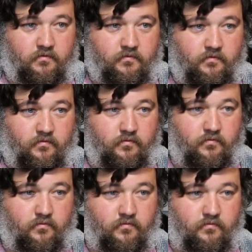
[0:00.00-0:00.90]

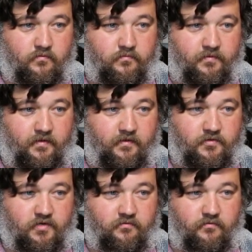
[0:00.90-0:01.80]
We'll put that in the
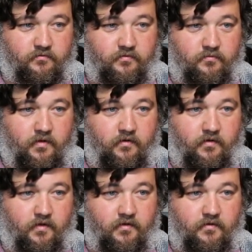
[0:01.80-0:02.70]
general 2
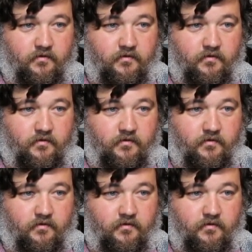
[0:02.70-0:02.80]
area.